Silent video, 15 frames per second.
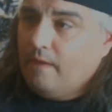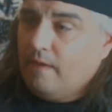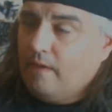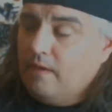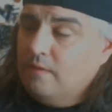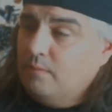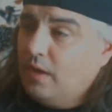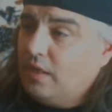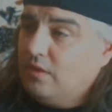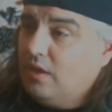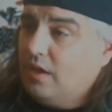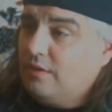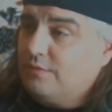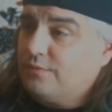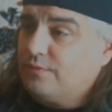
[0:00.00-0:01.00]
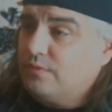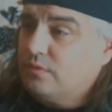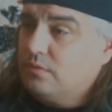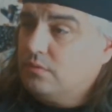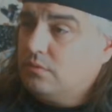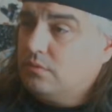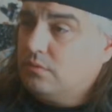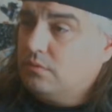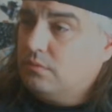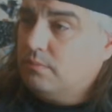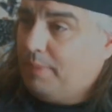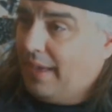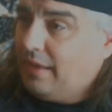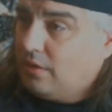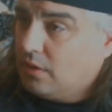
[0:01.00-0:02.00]
in my life
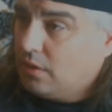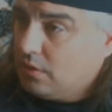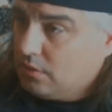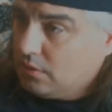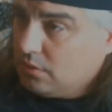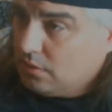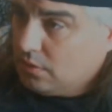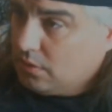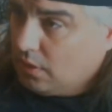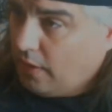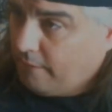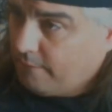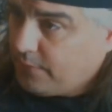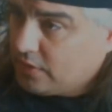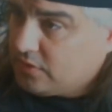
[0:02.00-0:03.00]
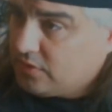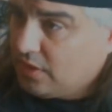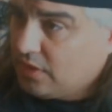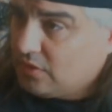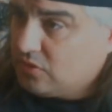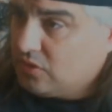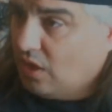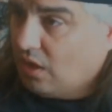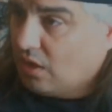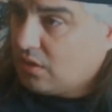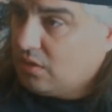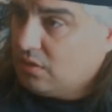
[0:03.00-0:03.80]
better if I stay stuck.